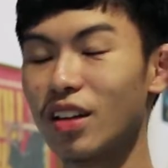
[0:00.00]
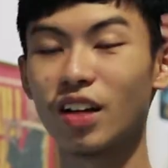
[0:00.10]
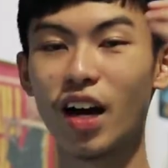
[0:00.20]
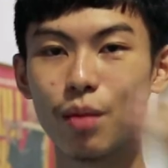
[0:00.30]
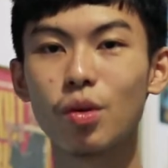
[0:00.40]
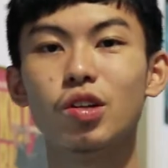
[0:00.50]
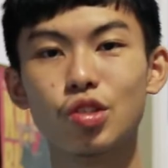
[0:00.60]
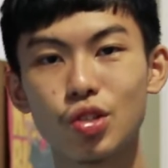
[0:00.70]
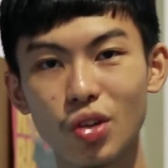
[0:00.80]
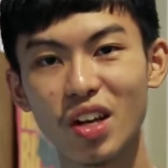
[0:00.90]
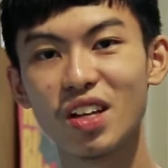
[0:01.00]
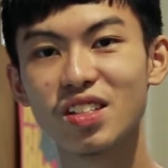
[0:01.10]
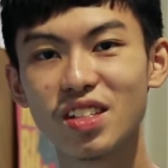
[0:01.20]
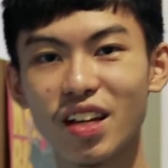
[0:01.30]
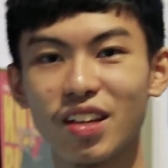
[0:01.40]
time
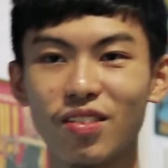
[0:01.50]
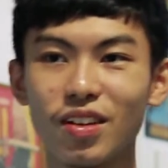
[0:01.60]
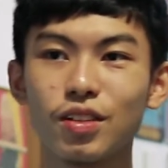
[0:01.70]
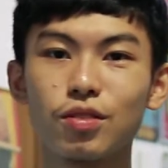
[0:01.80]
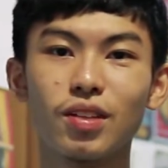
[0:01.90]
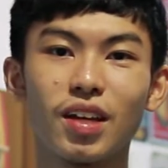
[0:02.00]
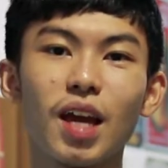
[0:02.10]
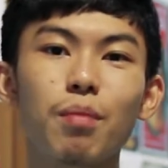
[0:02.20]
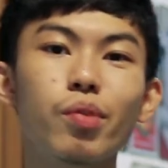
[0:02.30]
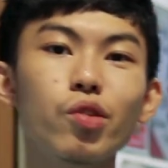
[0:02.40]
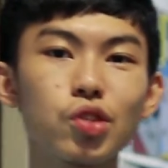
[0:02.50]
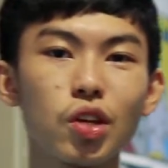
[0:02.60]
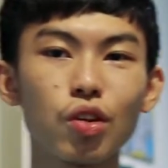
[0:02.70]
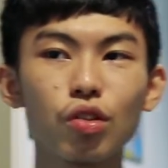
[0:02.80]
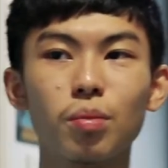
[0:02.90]
constraints and you're into the game
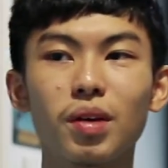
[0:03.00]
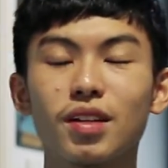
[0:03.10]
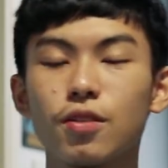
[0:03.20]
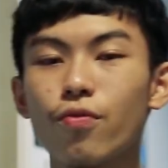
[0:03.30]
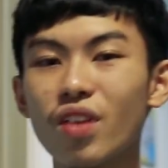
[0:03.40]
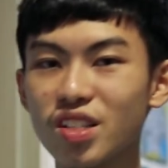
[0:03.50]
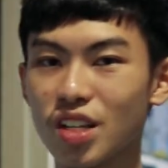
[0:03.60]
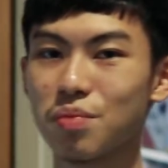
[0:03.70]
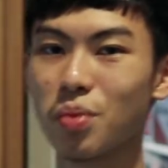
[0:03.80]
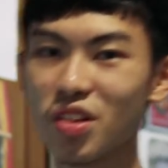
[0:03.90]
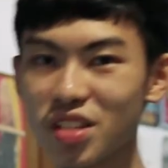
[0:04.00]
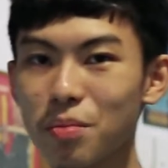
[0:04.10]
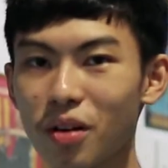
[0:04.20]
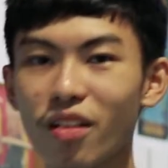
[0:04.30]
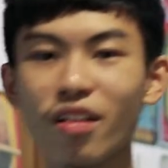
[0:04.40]
pushing you to be as fast as
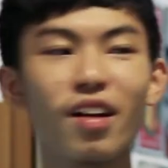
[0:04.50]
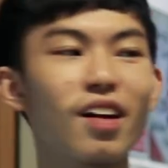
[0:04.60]
possible,